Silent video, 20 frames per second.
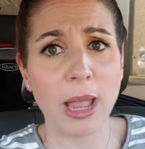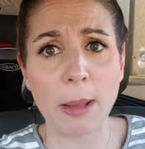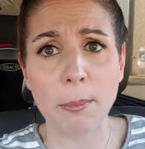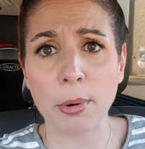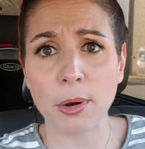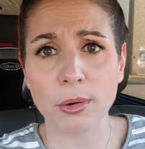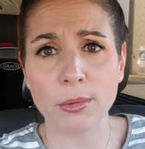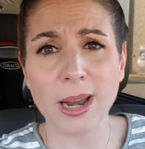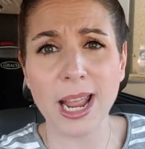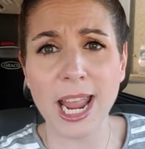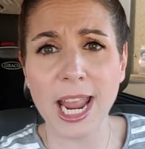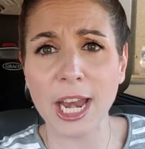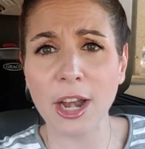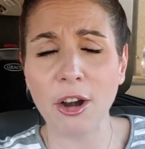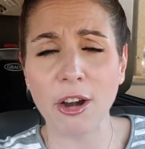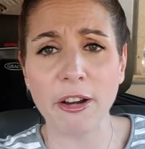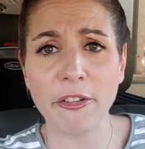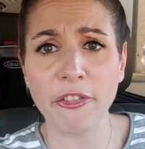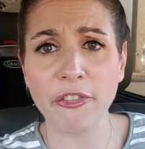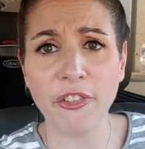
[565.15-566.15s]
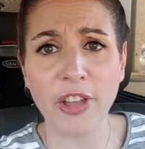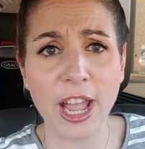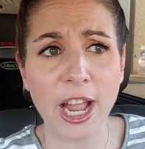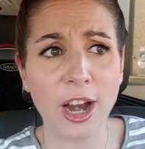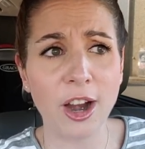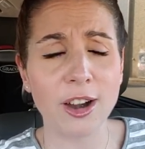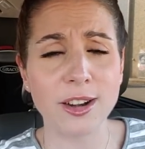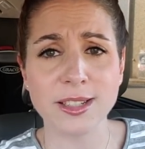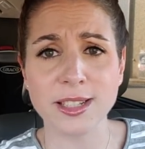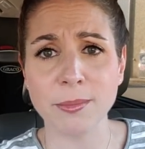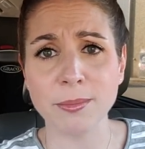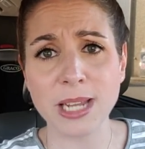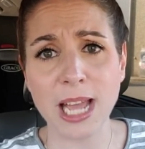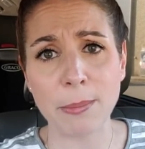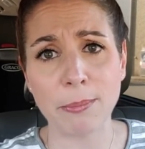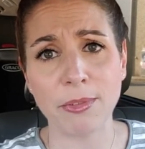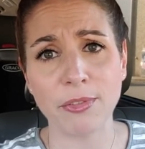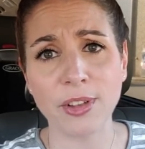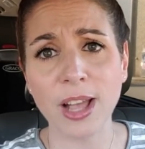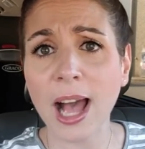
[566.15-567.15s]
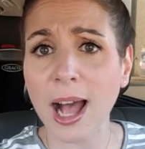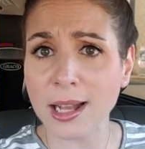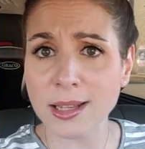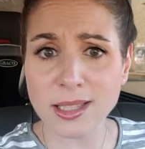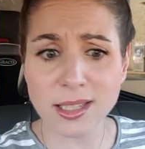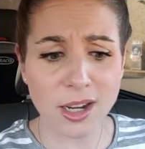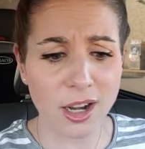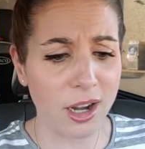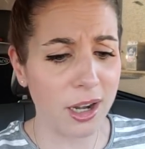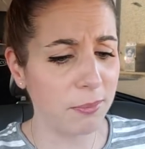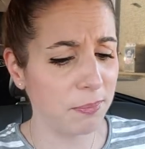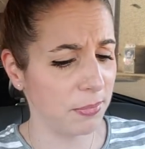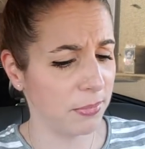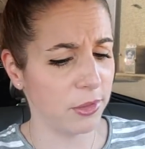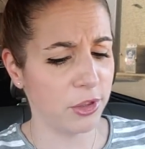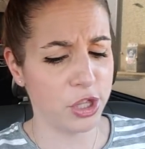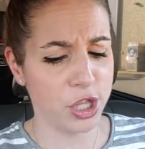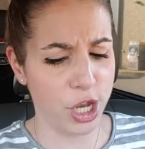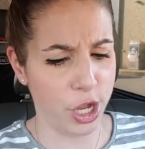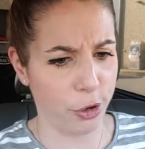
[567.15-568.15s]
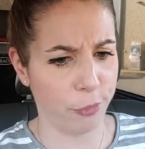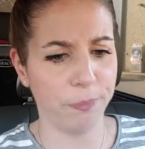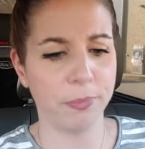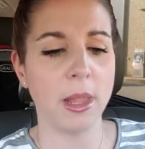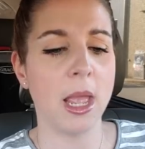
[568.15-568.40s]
a parade or a fair or some type of concert. No.